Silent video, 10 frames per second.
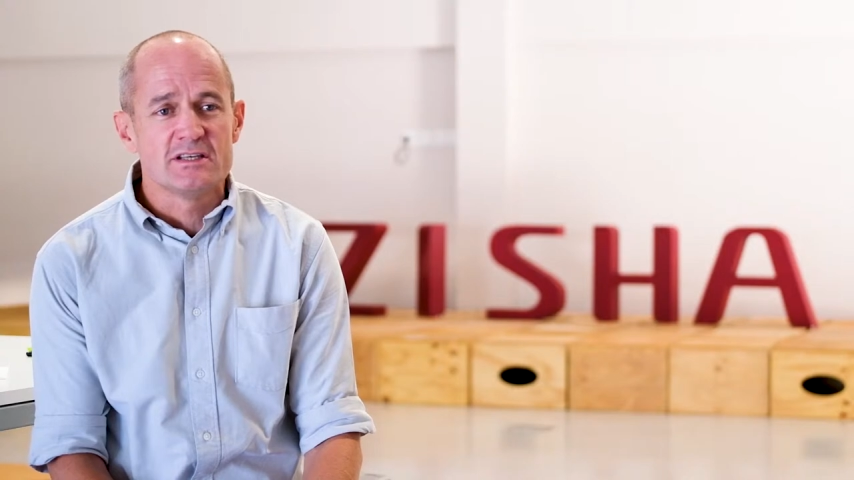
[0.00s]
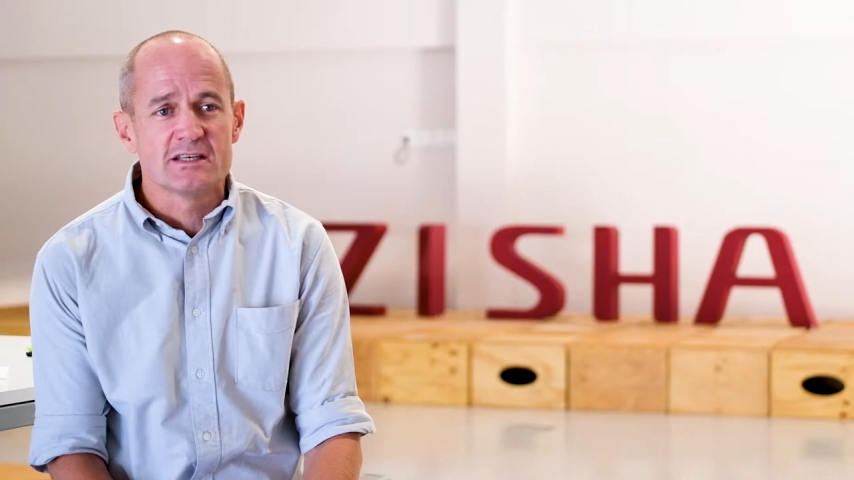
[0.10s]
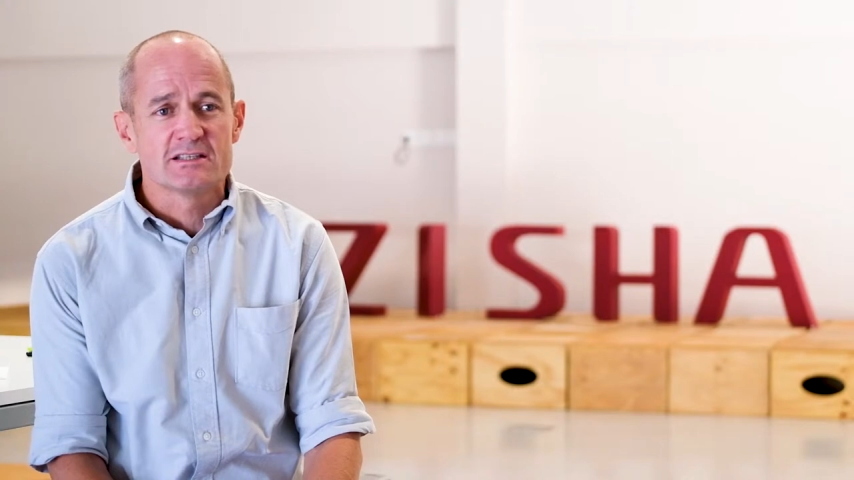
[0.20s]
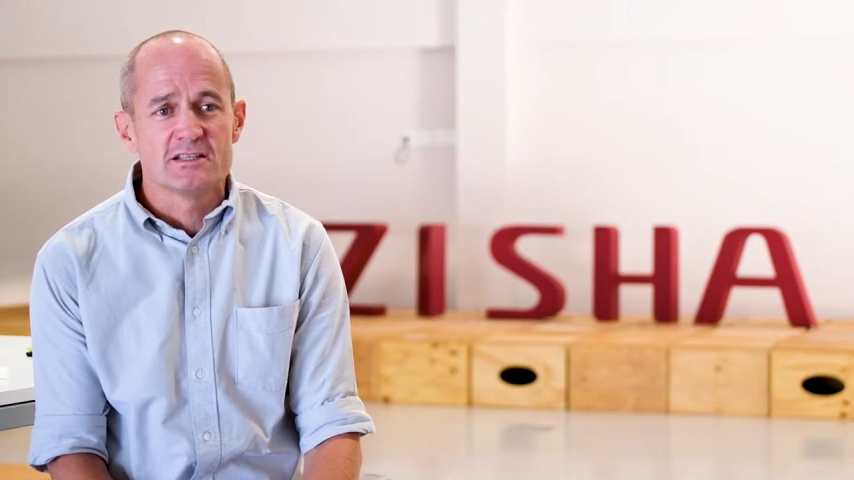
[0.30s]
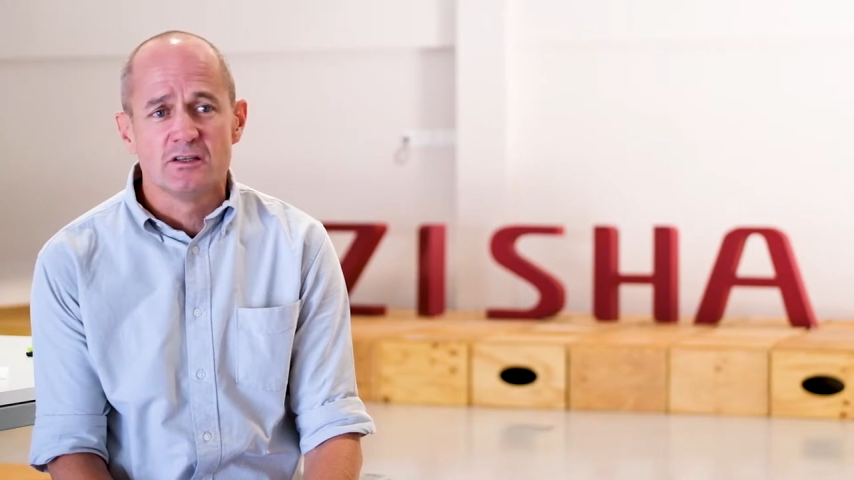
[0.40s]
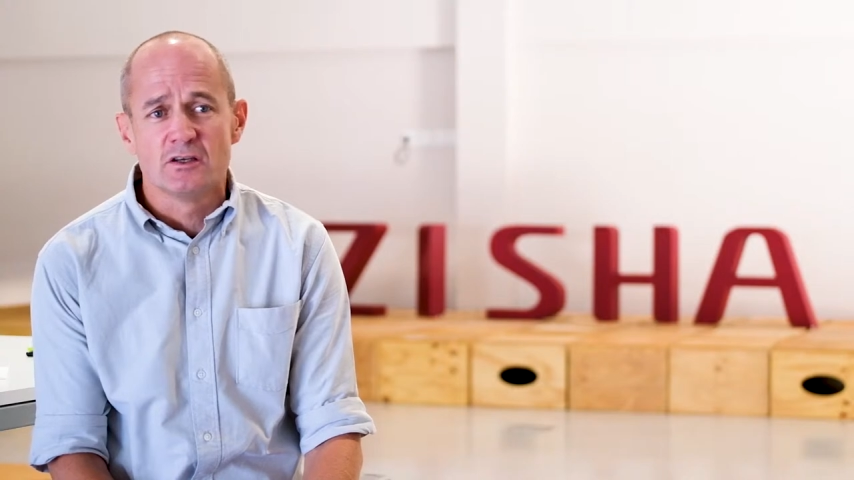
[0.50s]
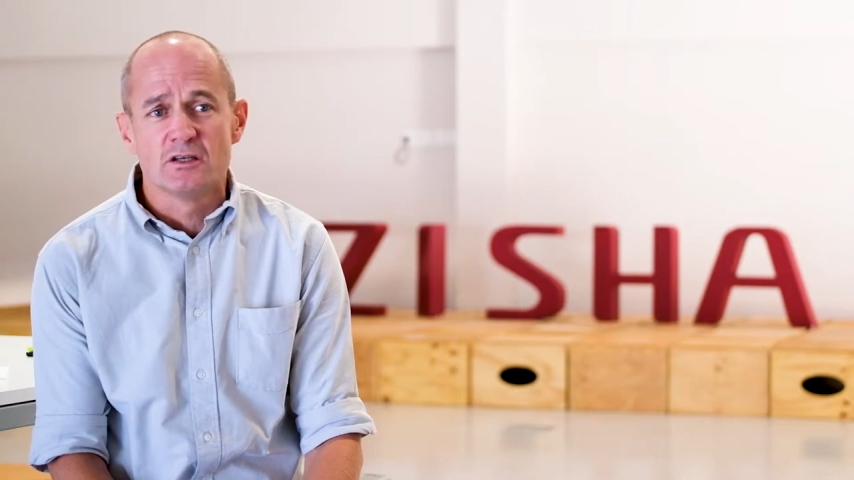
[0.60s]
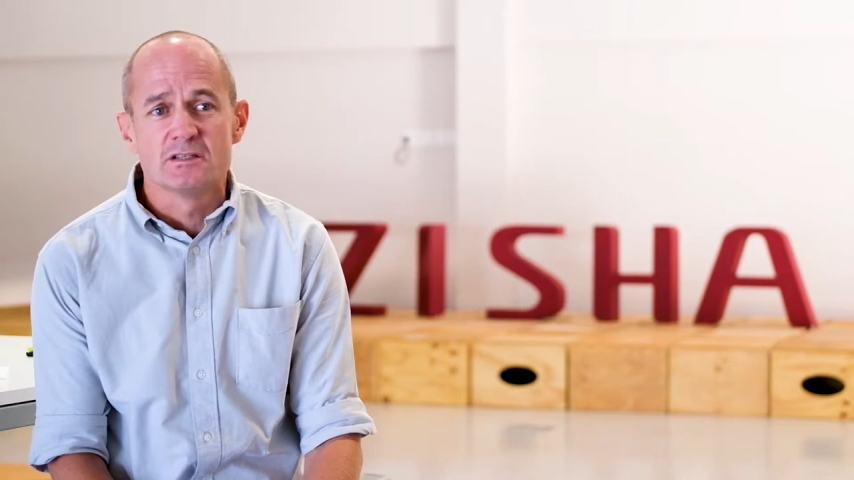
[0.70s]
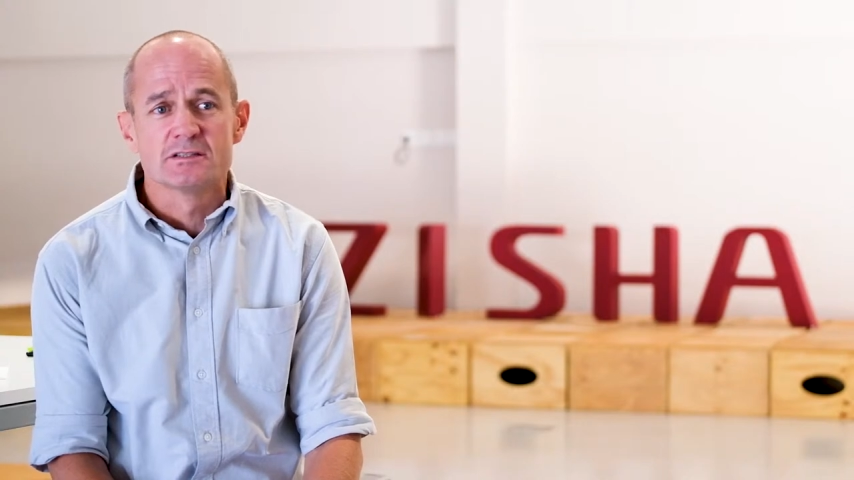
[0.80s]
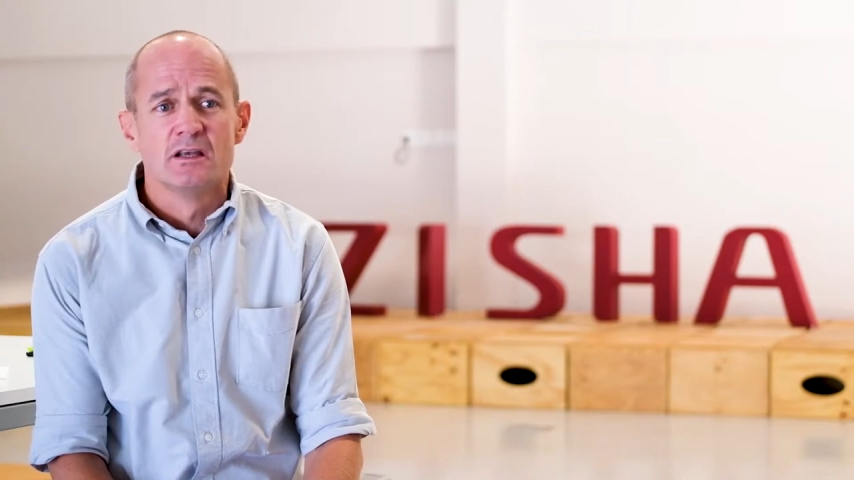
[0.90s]
60
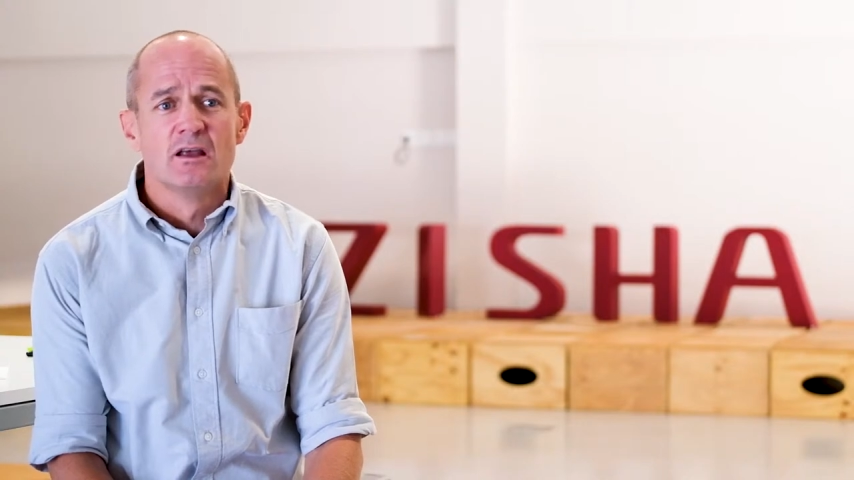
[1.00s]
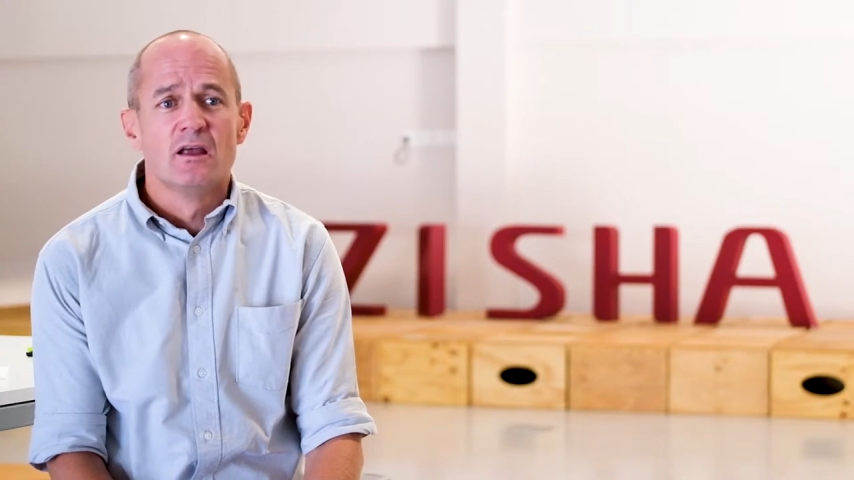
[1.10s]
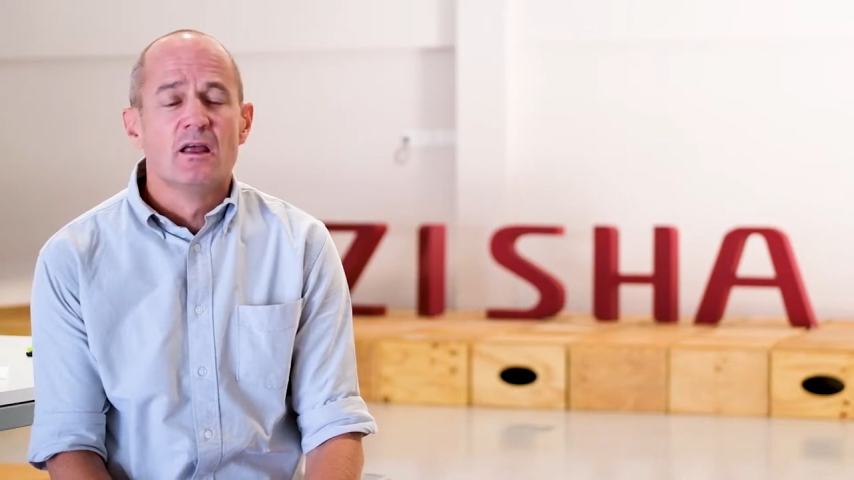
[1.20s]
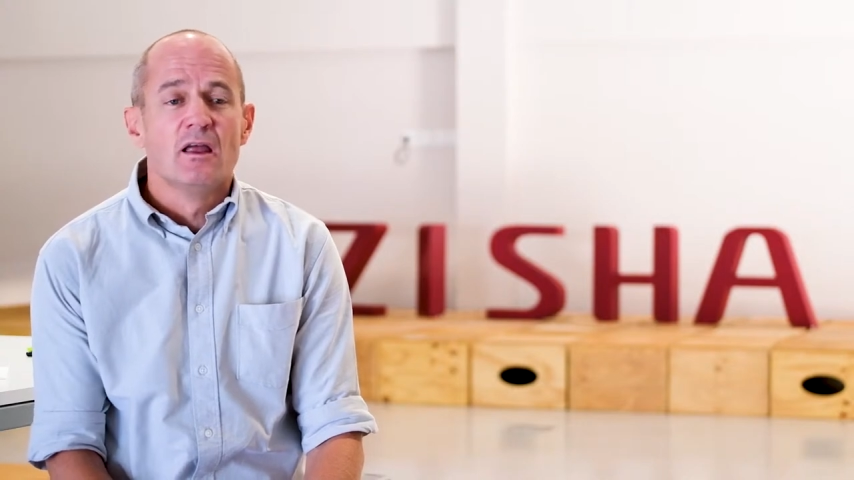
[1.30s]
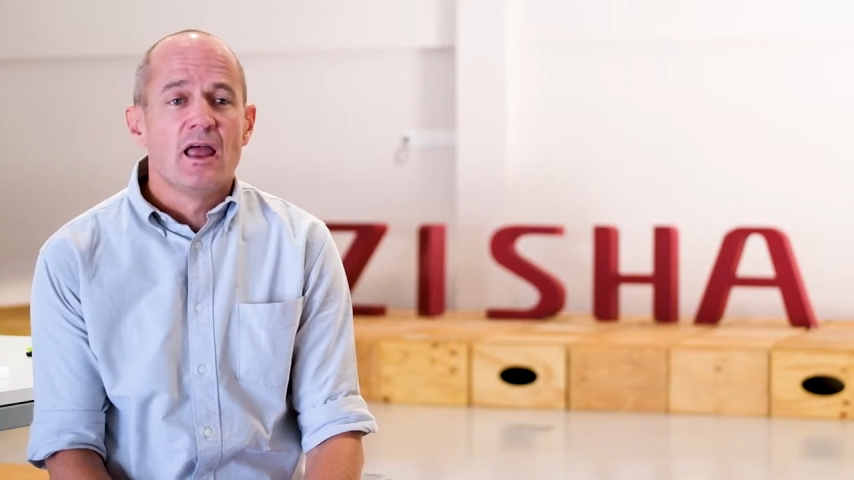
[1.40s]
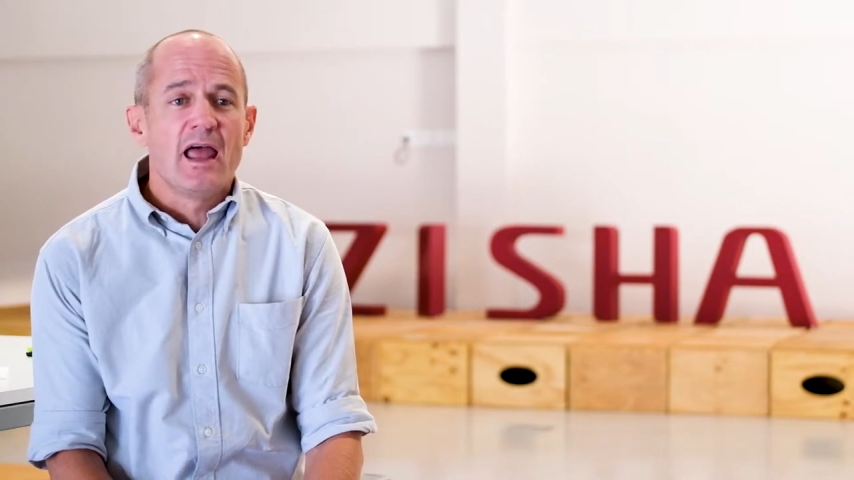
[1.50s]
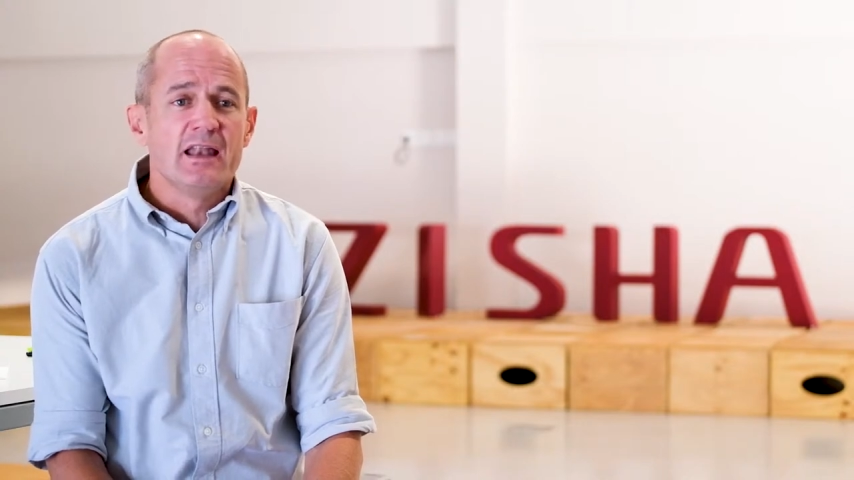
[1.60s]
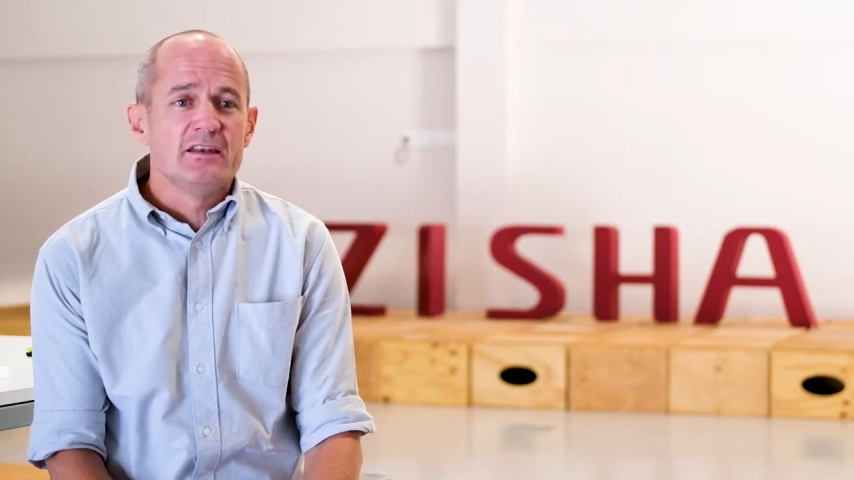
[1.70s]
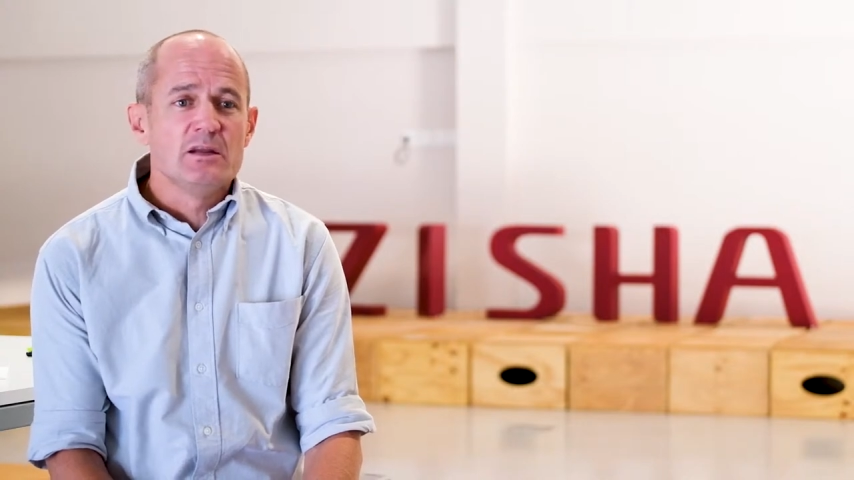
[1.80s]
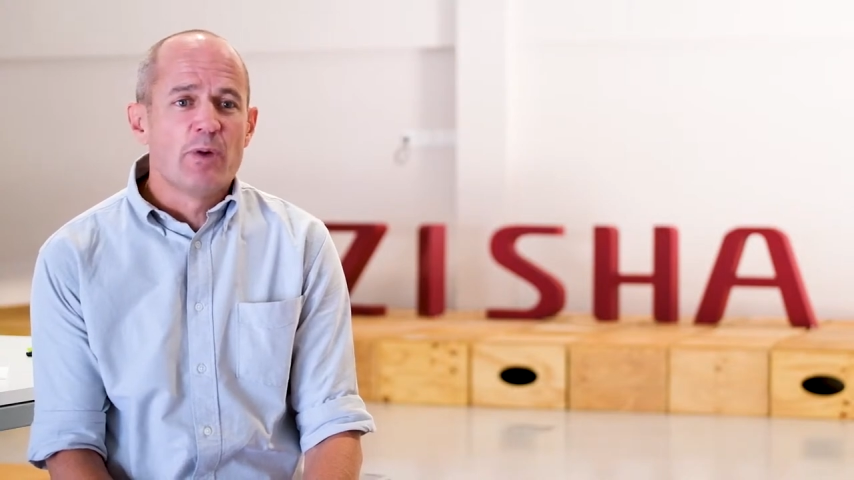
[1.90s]
years
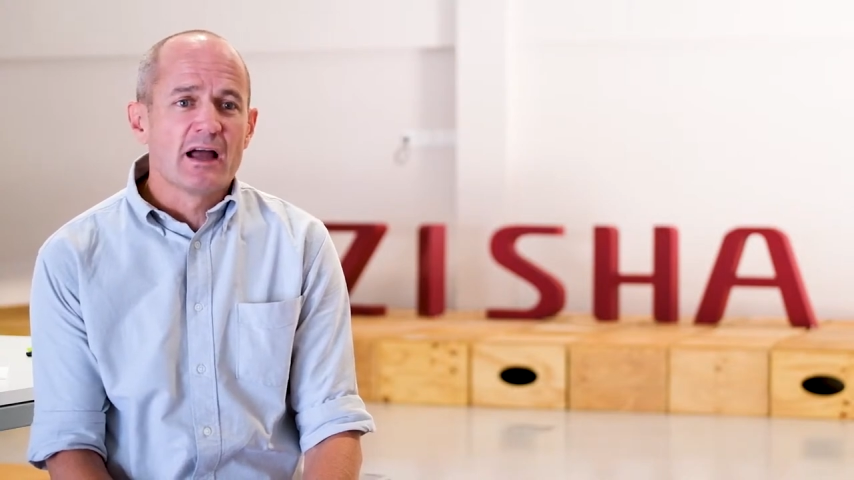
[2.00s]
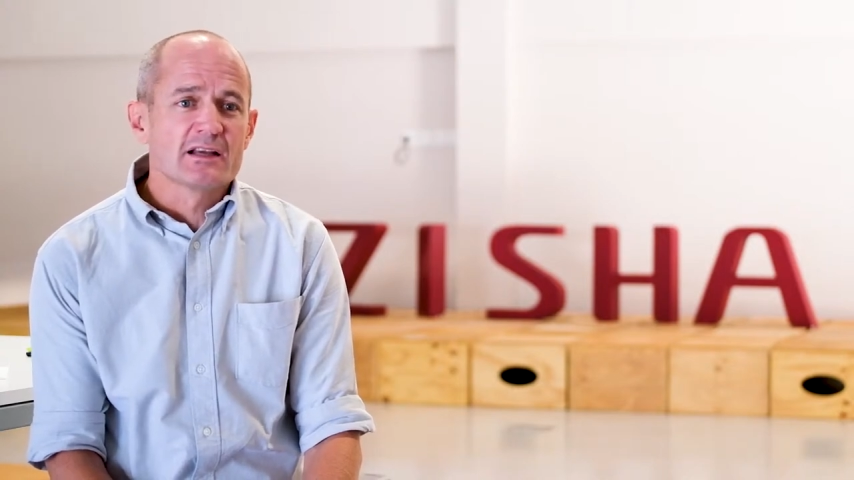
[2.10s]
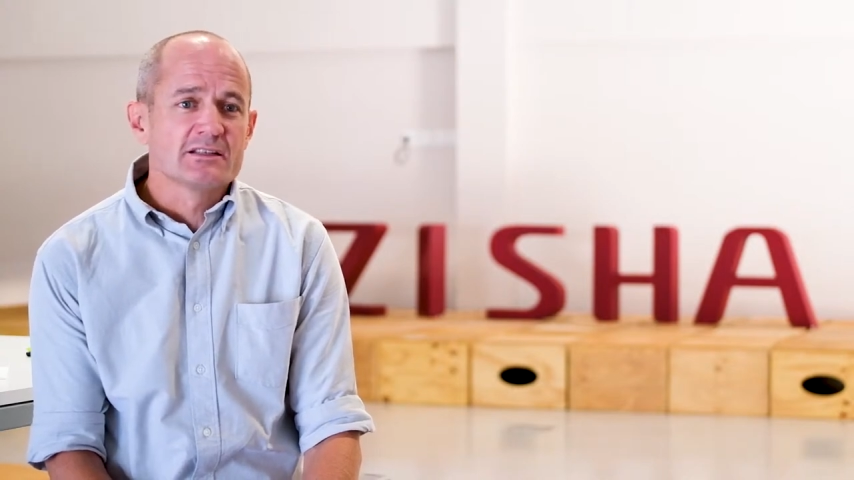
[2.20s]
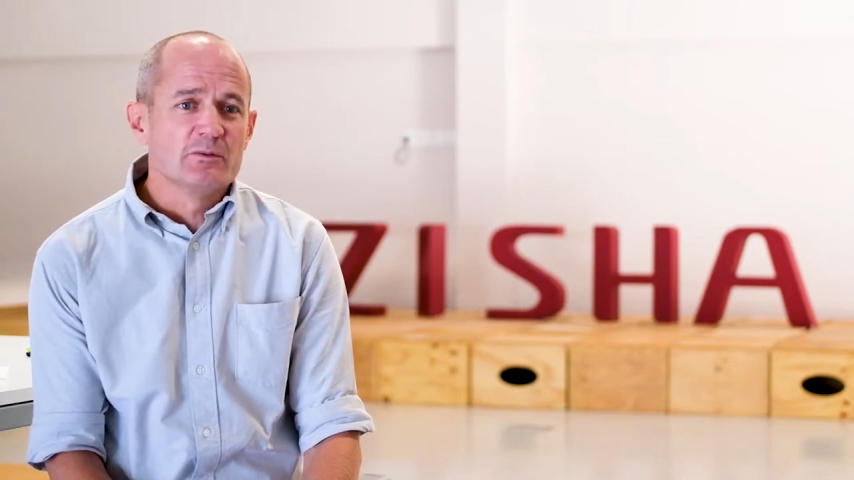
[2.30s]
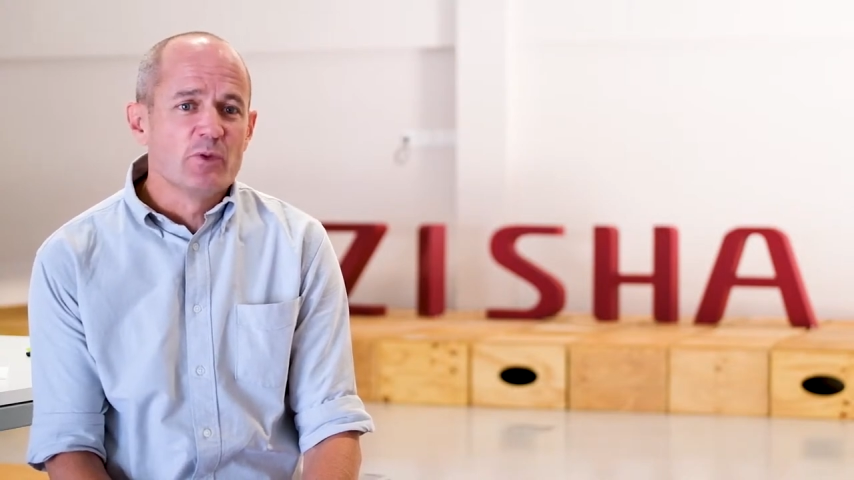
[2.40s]
and debunks the